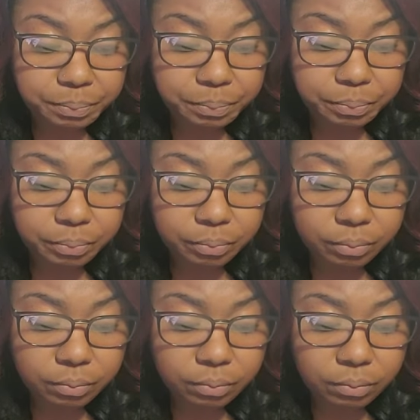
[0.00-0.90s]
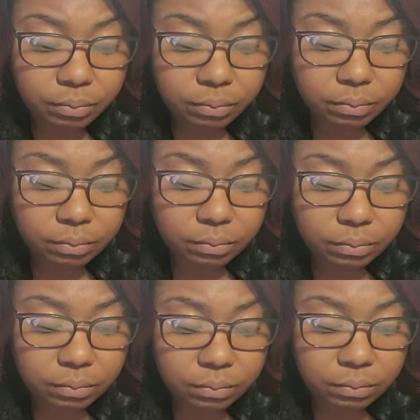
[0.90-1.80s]

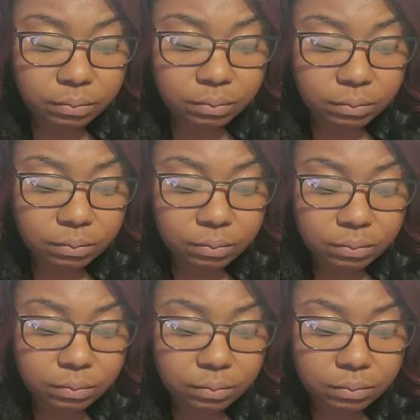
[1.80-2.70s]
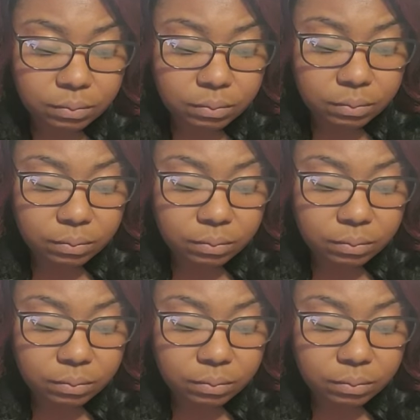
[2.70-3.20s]
[no speech]